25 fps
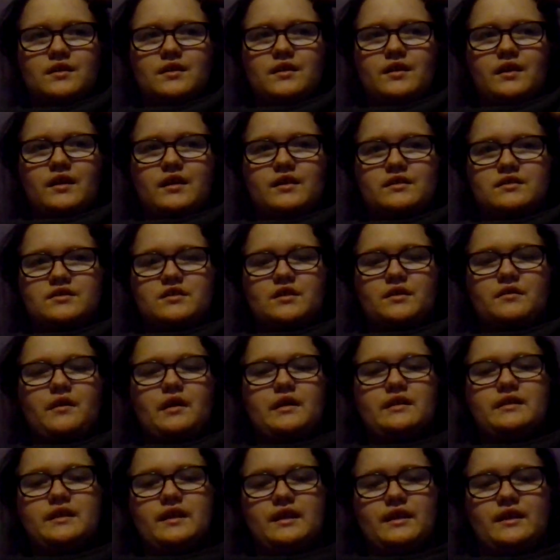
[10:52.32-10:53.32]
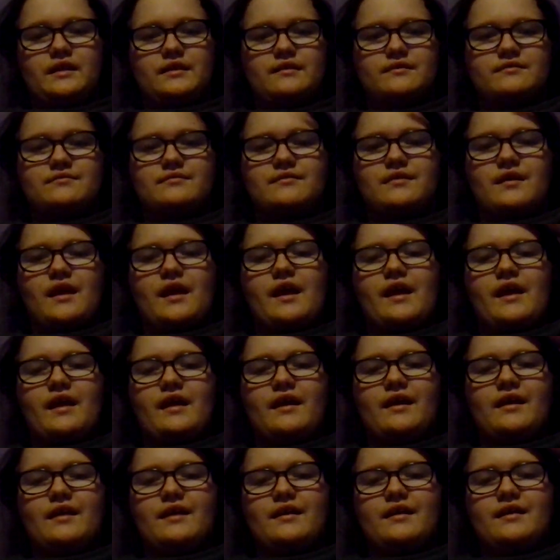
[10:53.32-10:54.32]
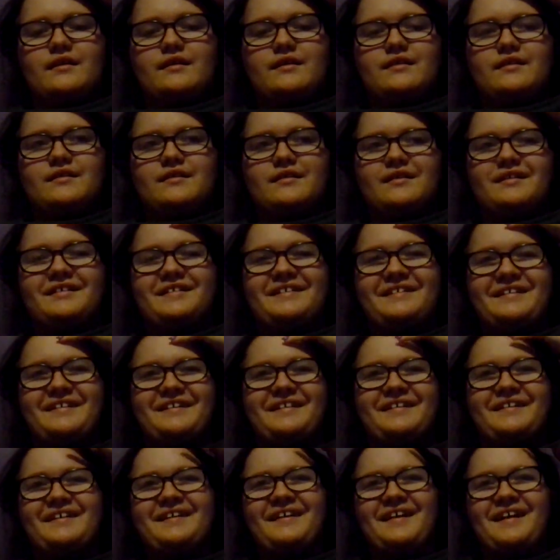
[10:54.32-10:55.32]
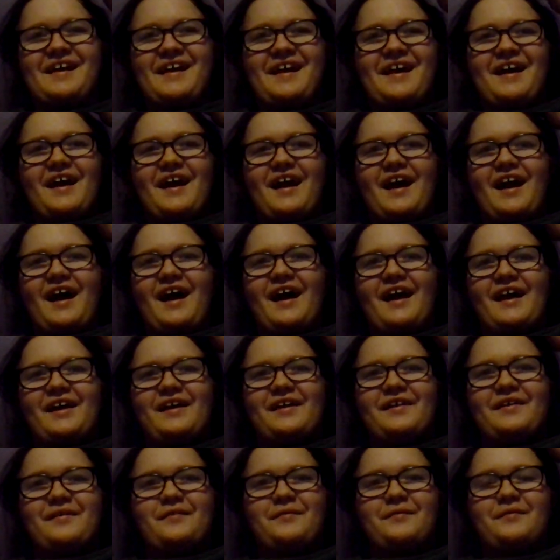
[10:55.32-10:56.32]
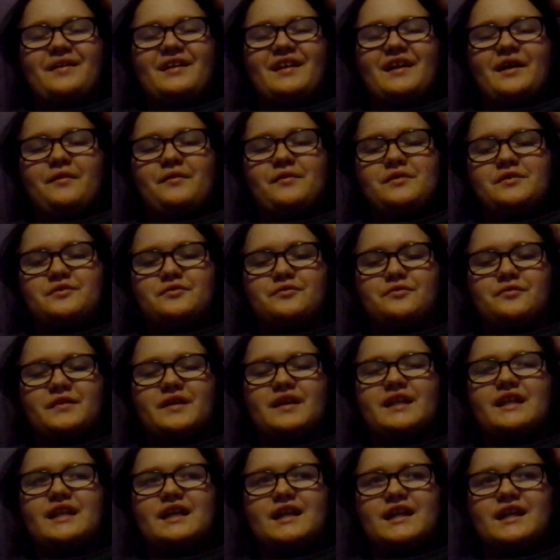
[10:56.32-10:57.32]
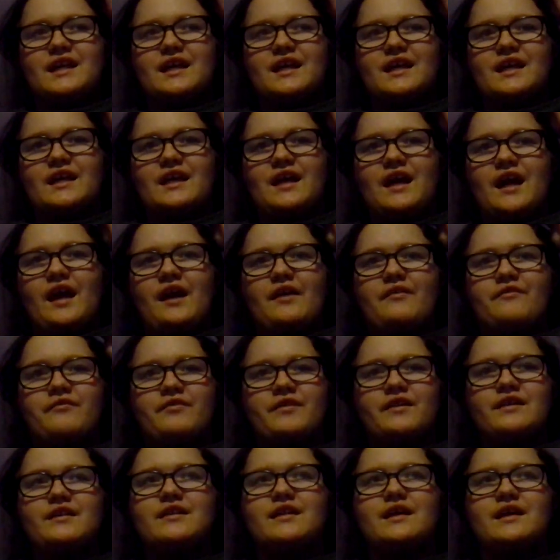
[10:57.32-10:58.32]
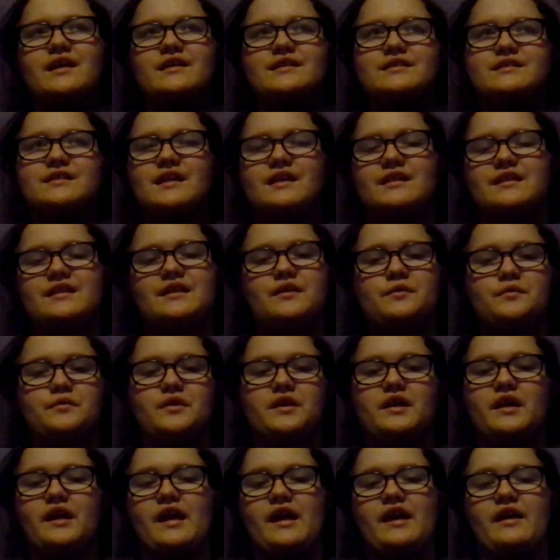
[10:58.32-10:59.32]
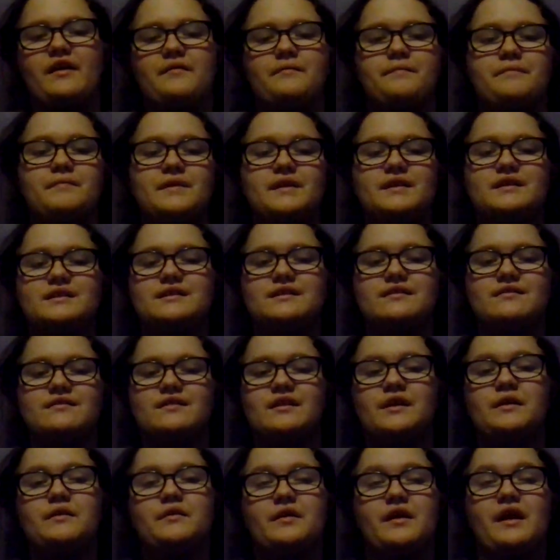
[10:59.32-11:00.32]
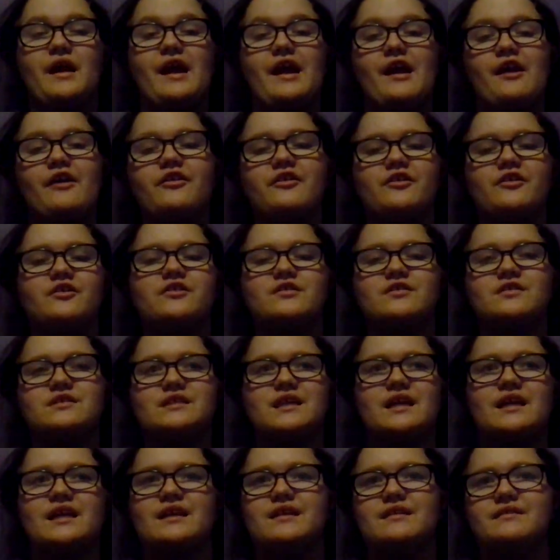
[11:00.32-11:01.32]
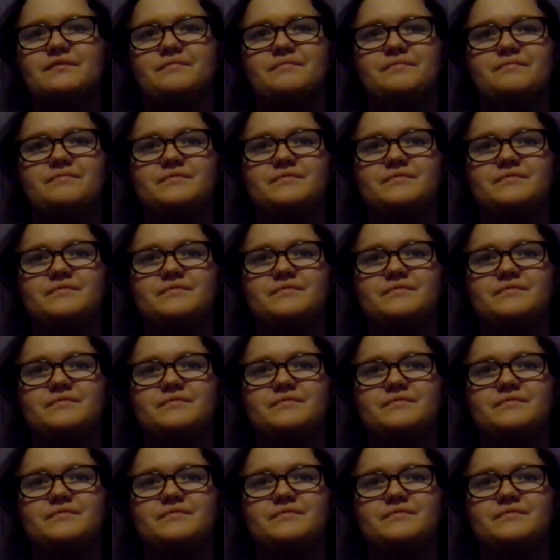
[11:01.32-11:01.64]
and so I did, and when I was reading it, I realized that there were errors, and